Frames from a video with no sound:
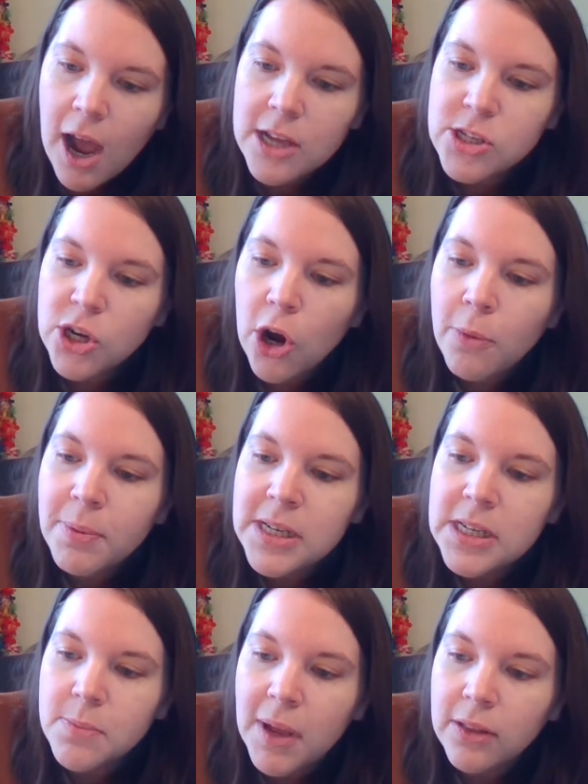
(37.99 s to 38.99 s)
Oscar opened
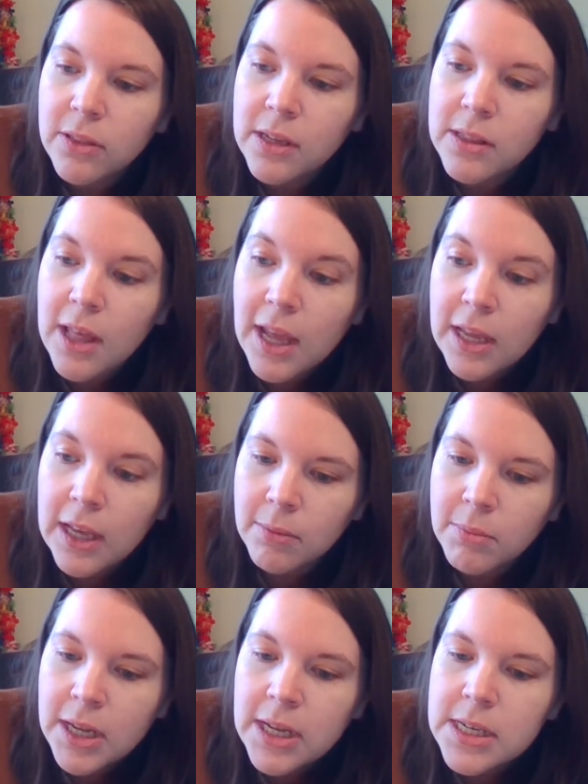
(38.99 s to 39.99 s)
his mouth to thank
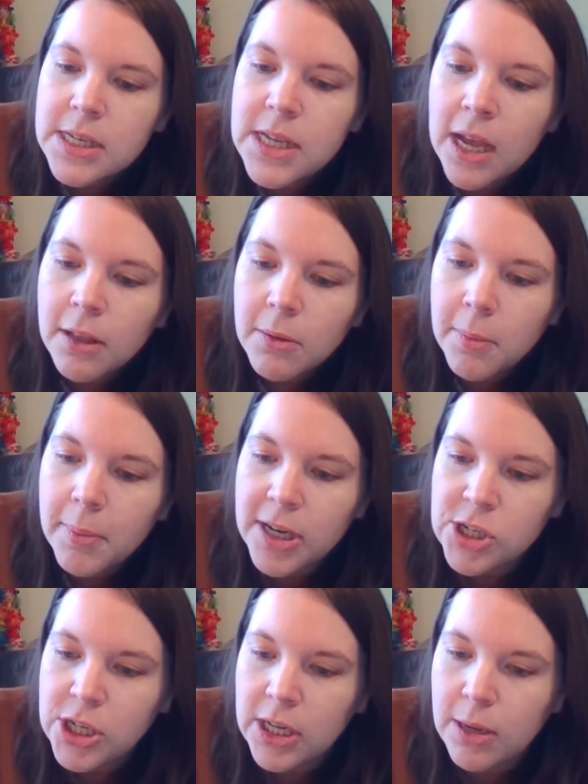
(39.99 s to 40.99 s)
him, to tell him
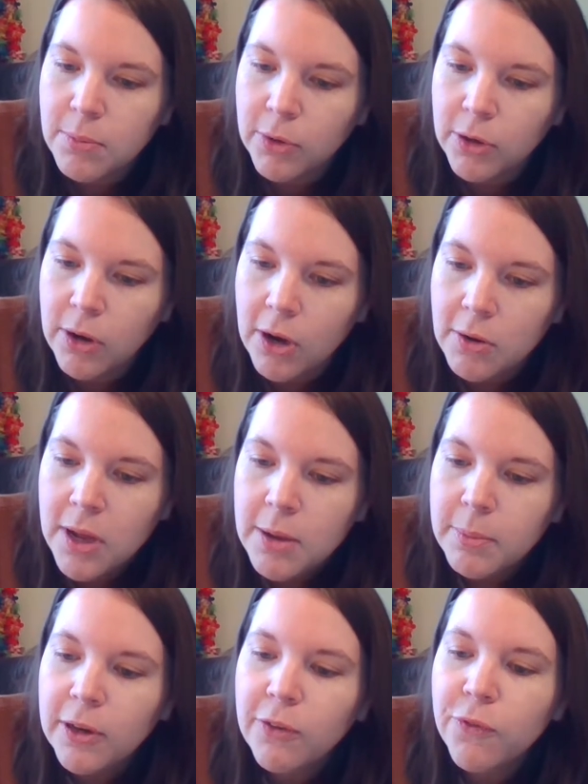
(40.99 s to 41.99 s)
about Jenny and Bruno,
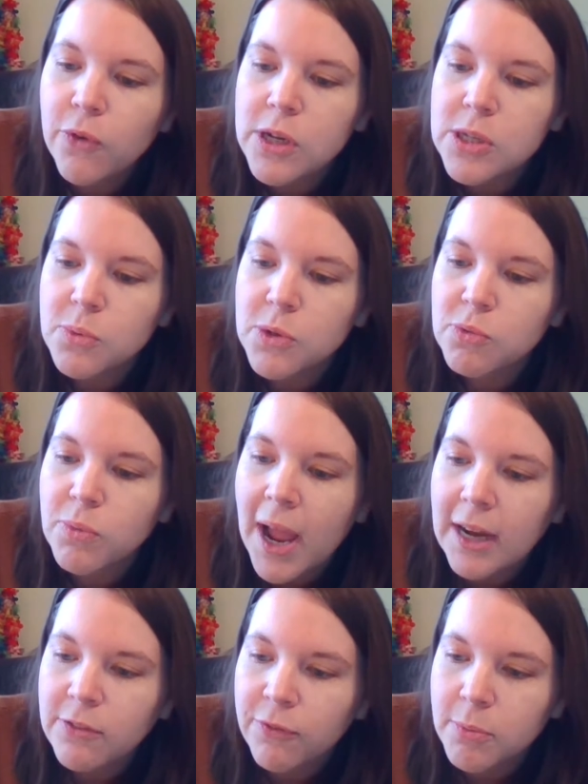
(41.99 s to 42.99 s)
but his voice was
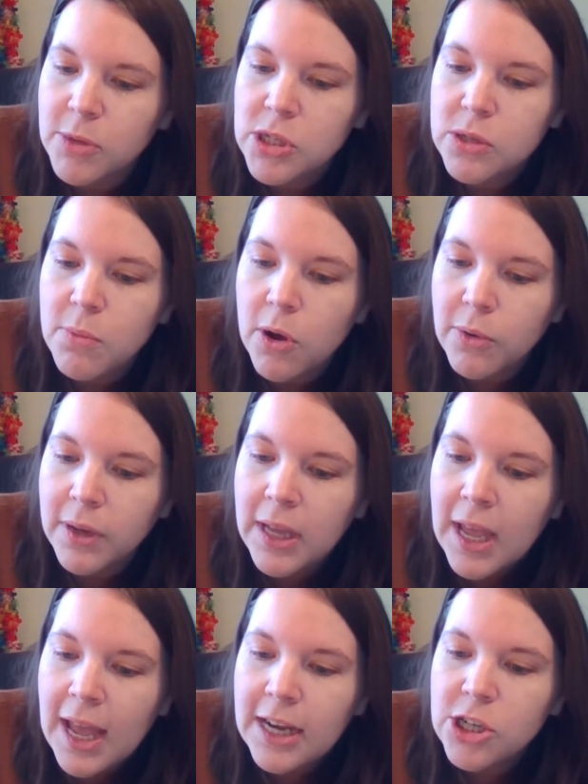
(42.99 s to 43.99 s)
wrecked from the smoke
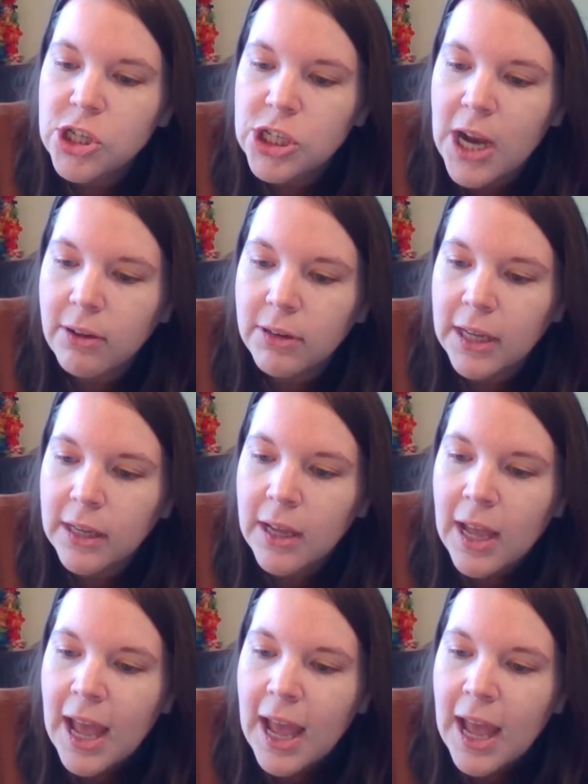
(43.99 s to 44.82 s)
and his shouting,